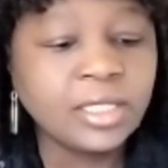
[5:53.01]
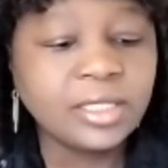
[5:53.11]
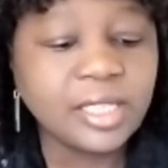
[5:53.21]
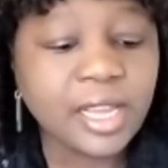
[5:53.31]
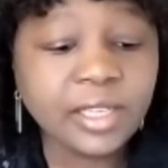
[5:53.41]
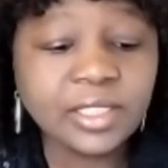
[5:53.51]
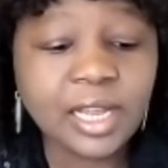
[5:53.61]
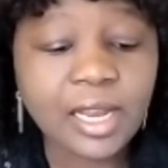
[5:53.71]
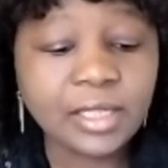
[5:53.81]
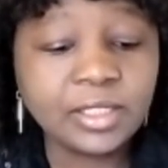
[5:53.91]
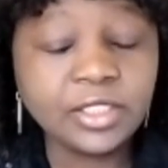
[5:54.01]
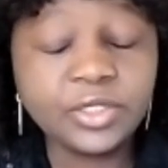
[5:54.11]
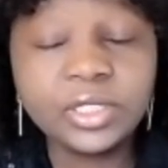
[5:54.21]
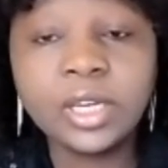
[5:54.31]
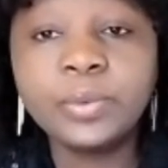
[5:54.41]
Teach and
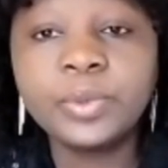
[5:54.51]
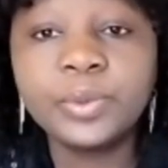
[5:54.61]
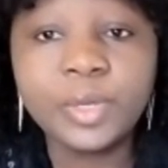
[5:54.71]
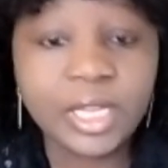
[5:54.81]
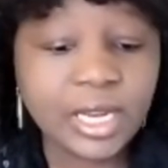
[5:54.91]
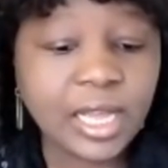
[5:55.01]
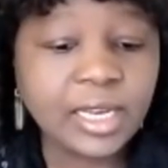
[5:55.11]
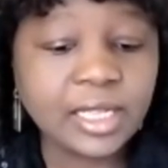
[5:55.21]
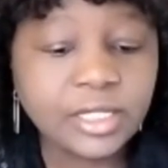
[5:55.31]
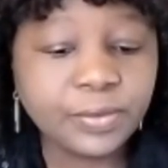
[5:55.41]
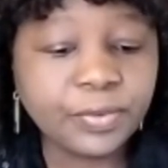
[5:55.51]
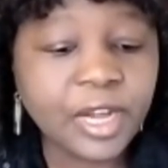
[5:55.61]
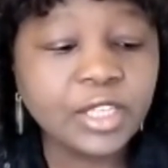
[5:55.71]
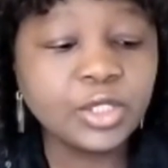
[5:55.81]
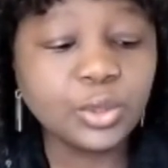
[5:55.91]
assist Cheryl in
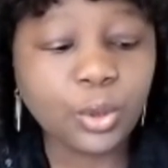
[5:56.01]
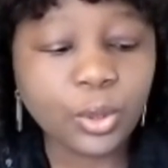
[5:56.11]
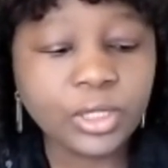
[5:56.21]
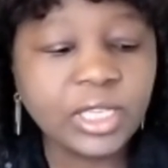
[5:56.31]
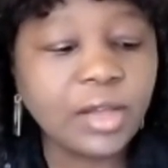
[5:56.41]
identifying thoughts